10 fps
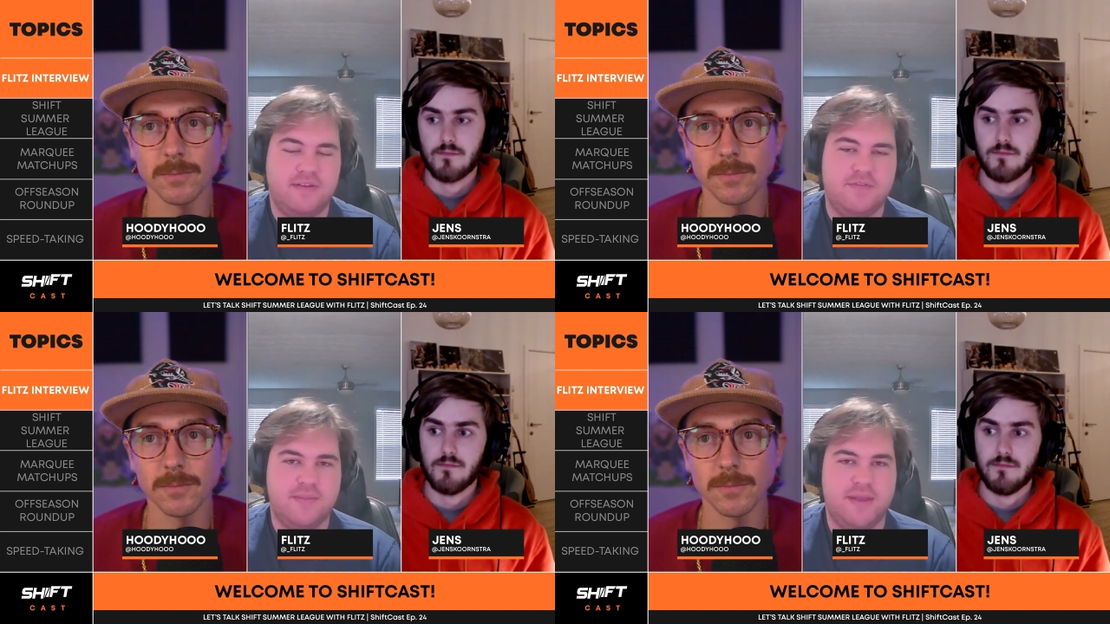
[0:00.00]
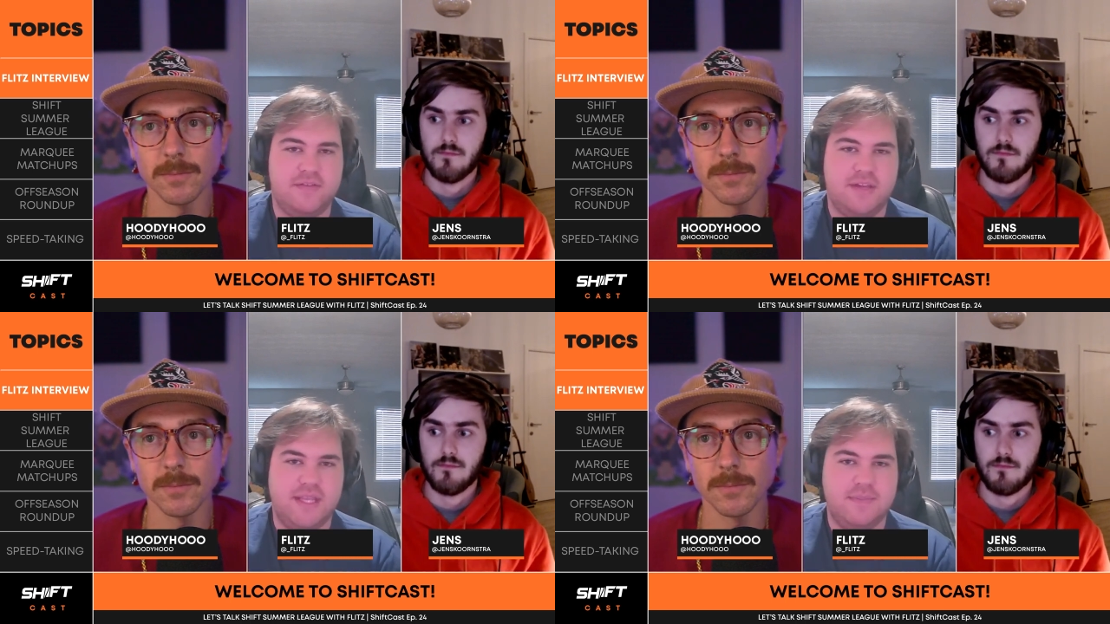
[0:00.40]
Speaker 1: of the
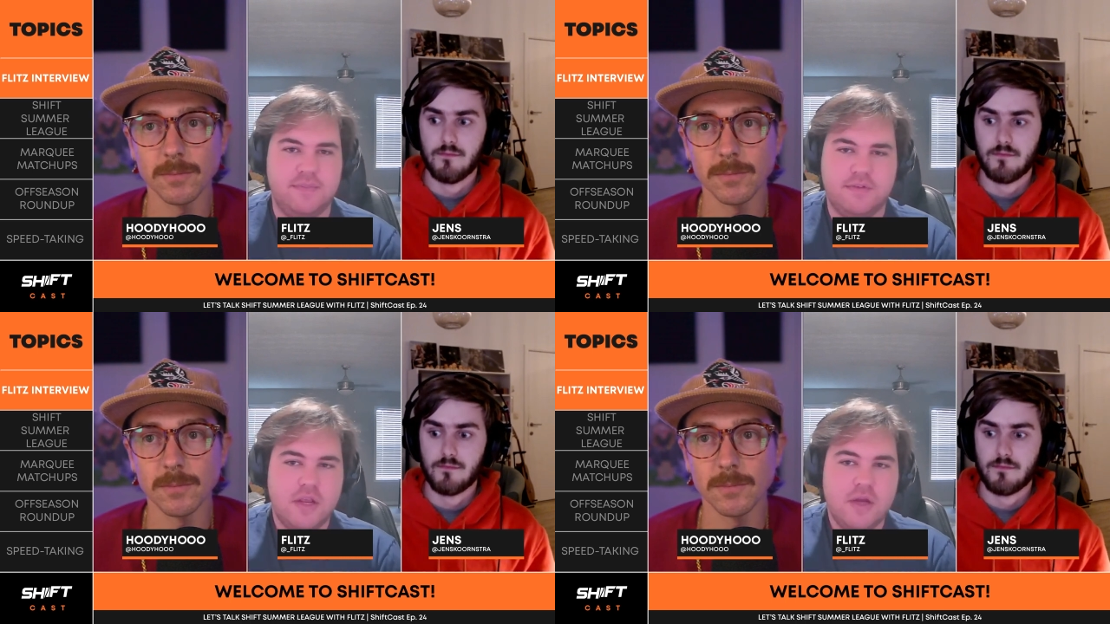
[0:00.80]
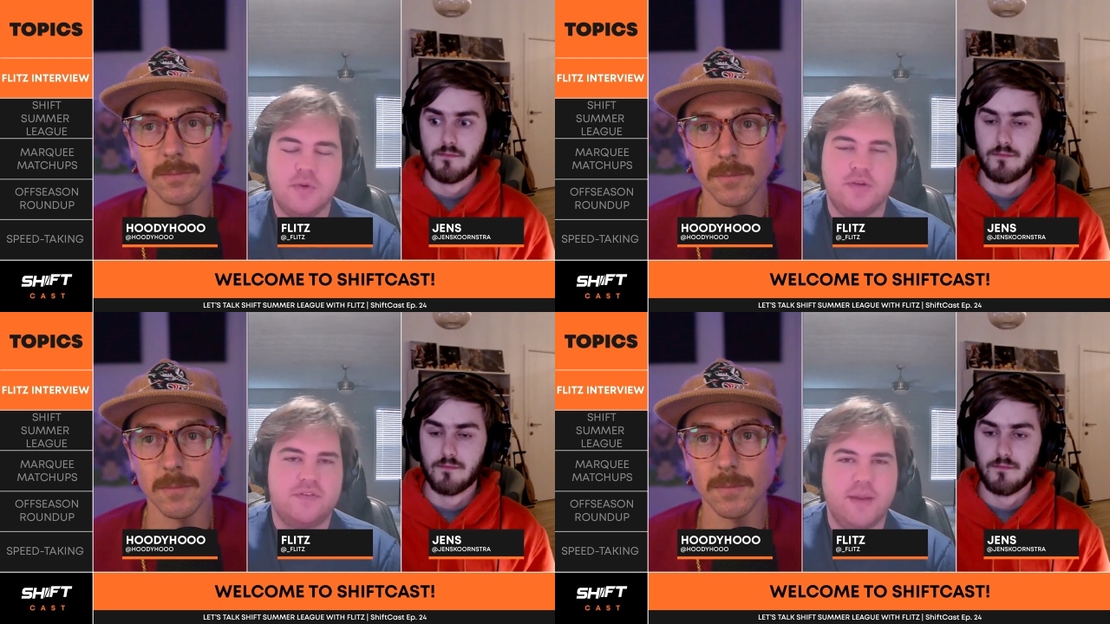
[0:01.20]
best teams,
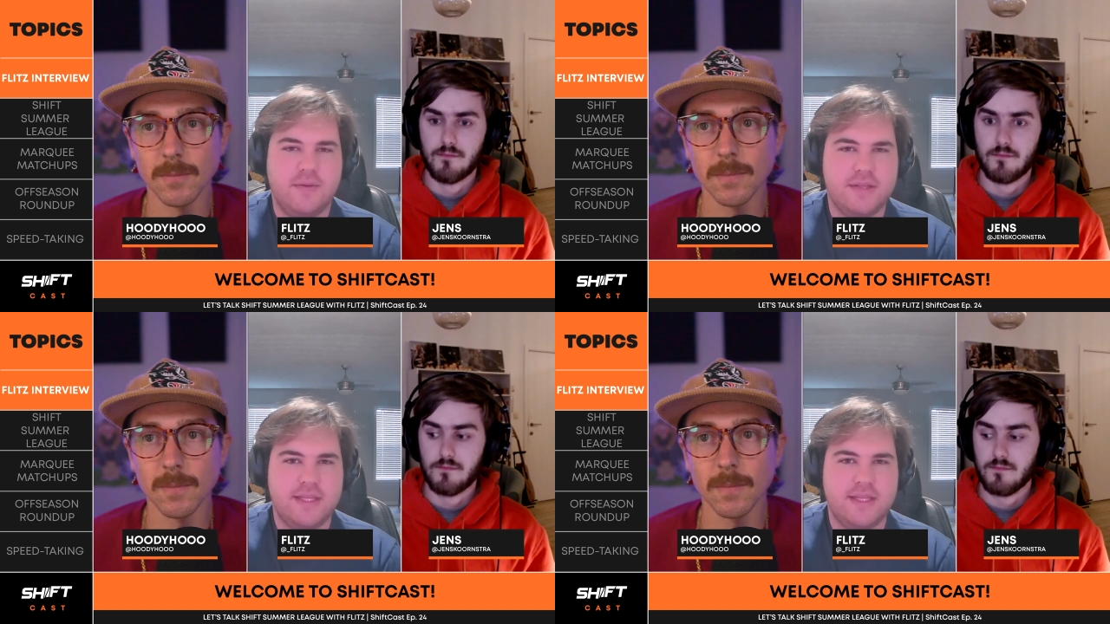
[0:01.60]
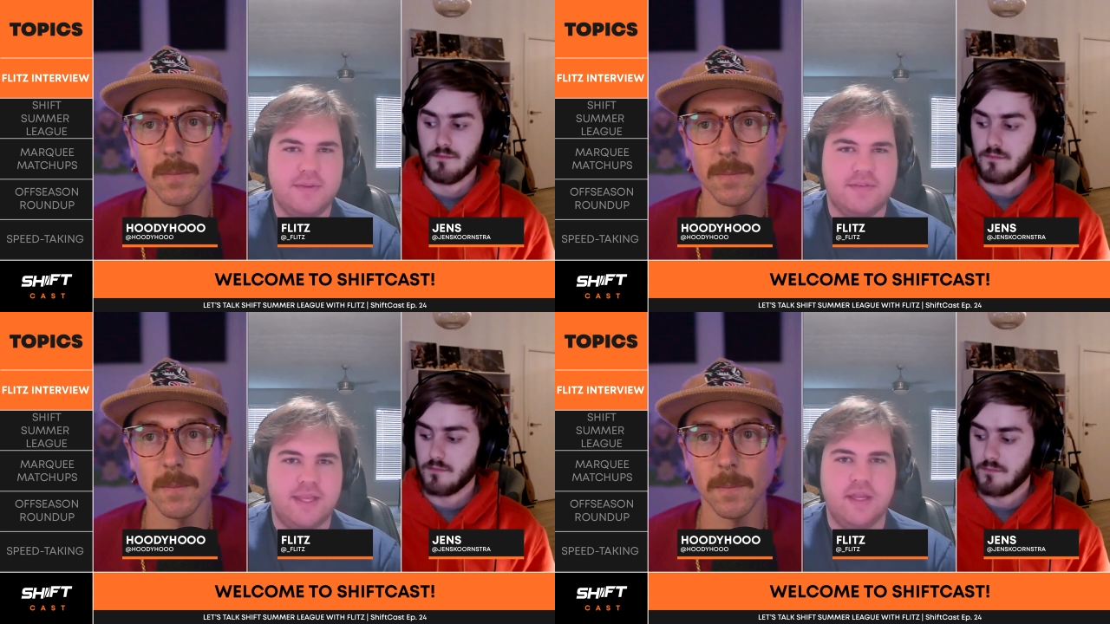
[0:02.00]
whereas double elim,
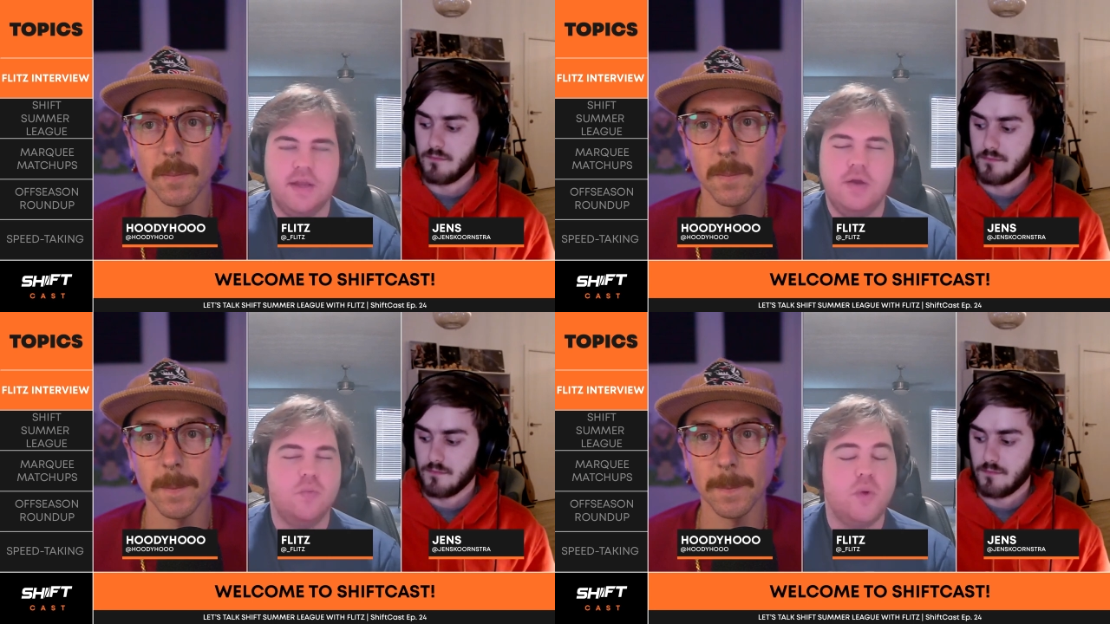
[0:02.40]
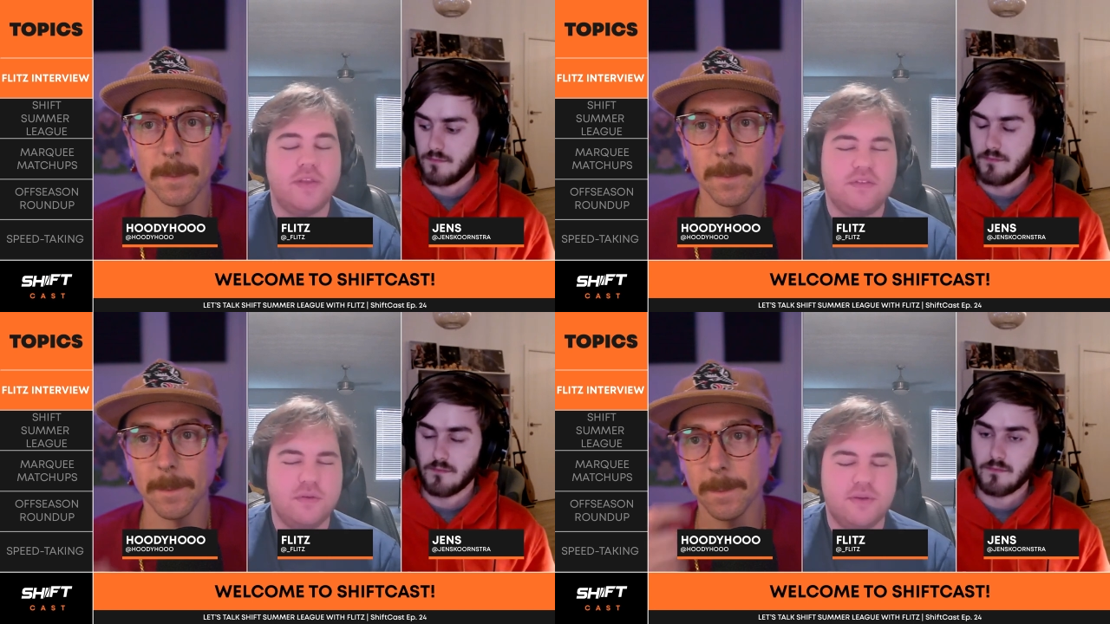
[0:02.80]
it's like
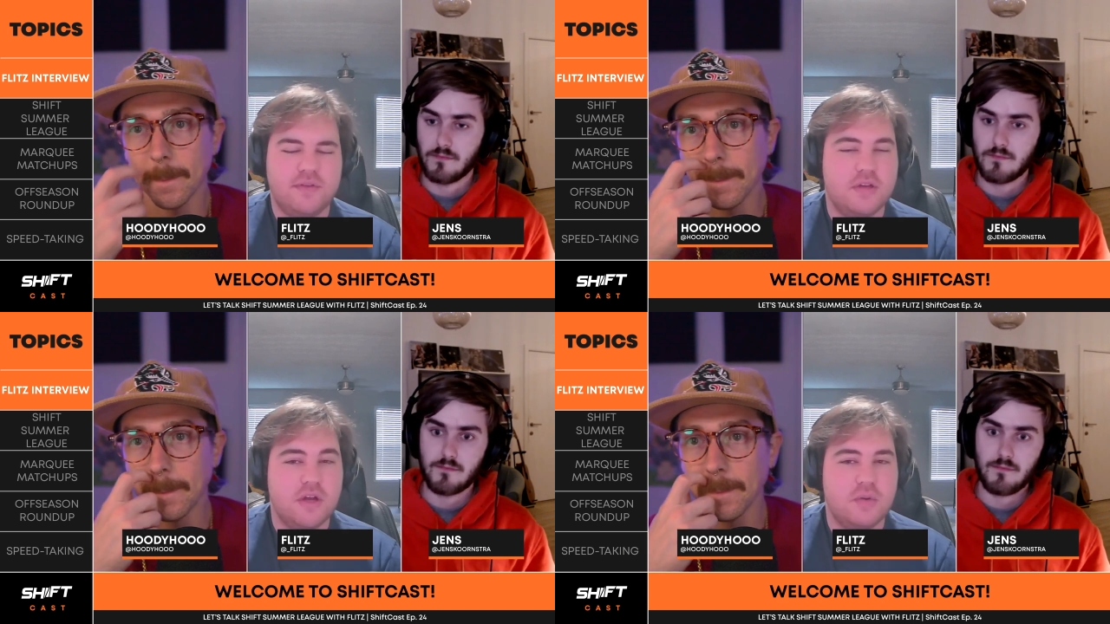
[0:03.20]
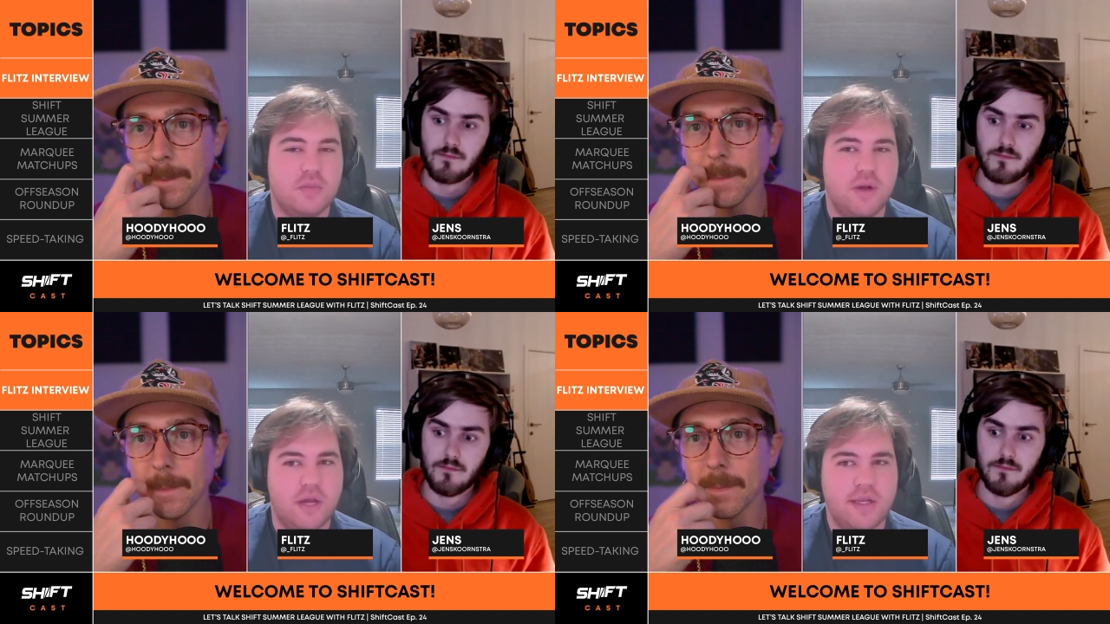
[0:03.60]
one series can go
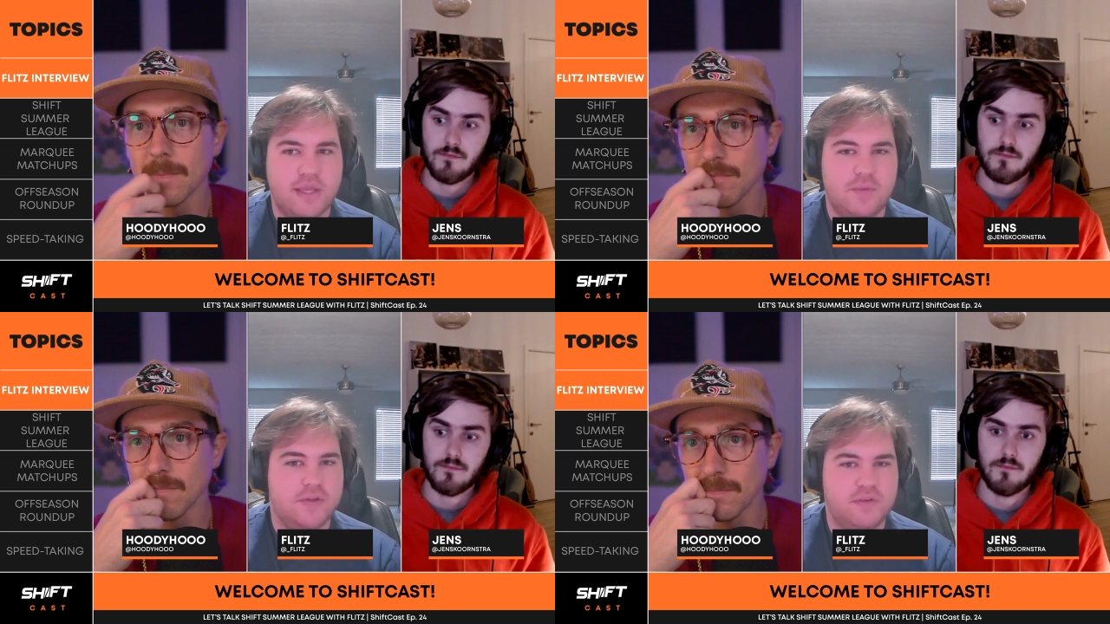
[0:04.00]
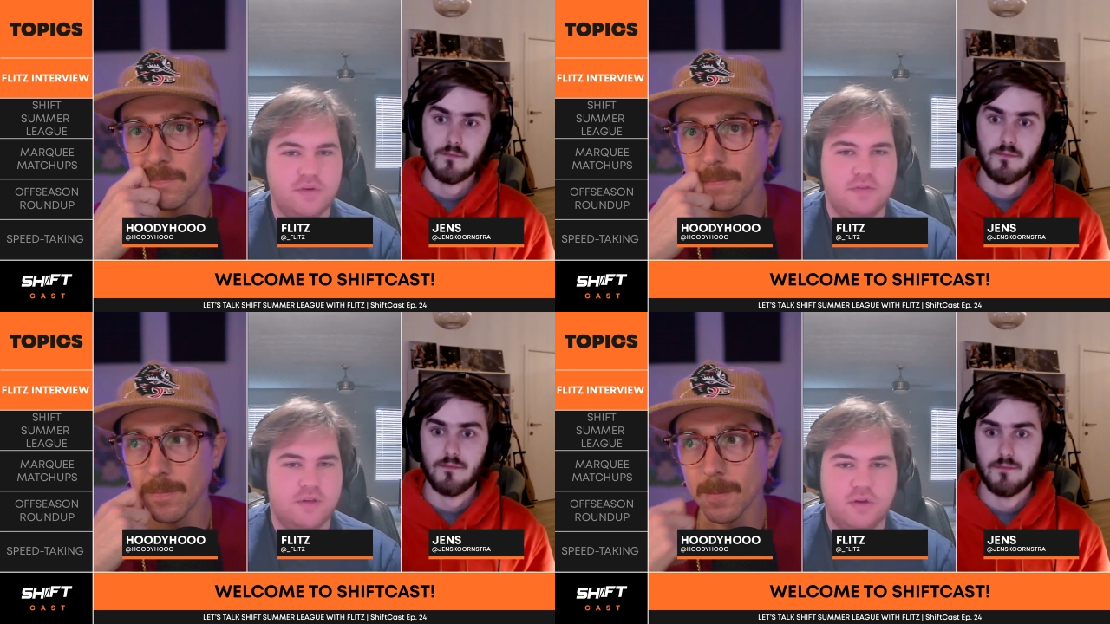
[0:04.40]
wrong and one
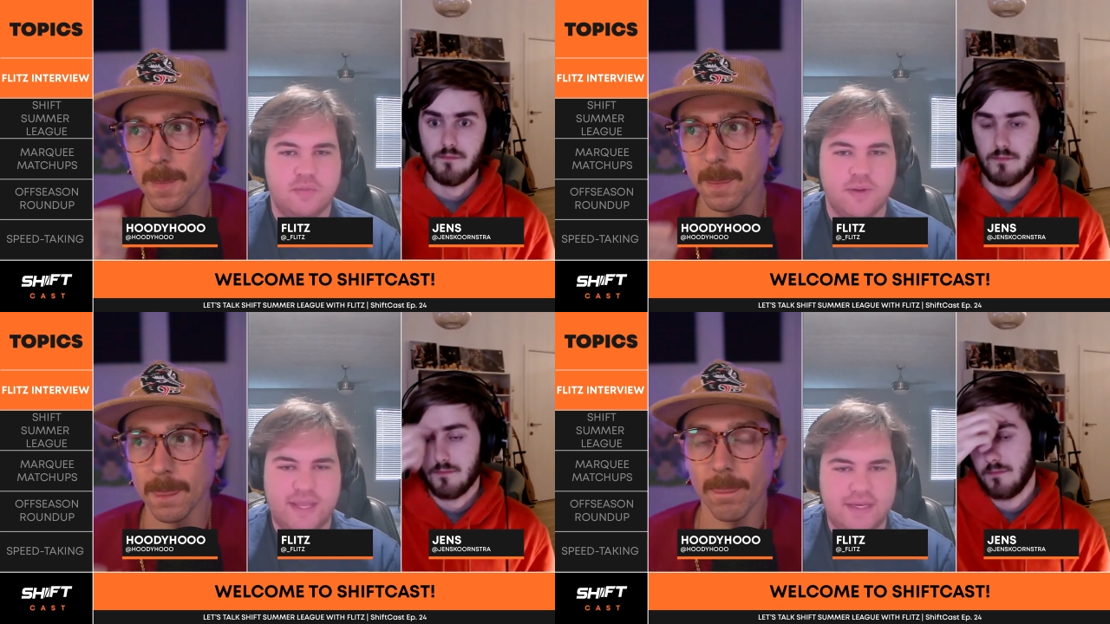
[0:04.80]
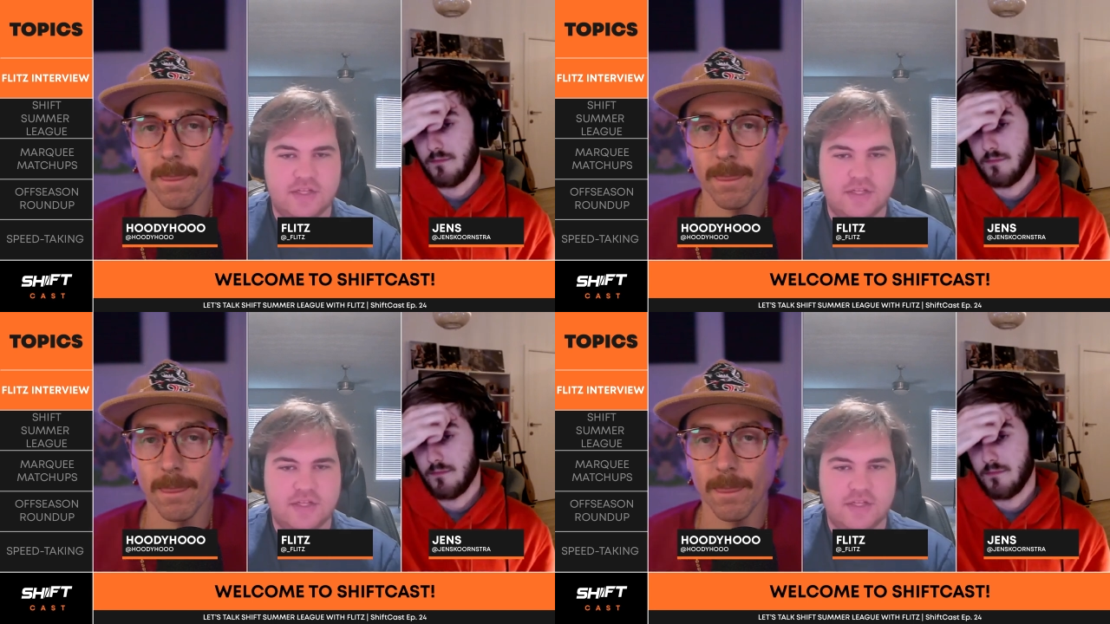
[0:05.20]
series can go right,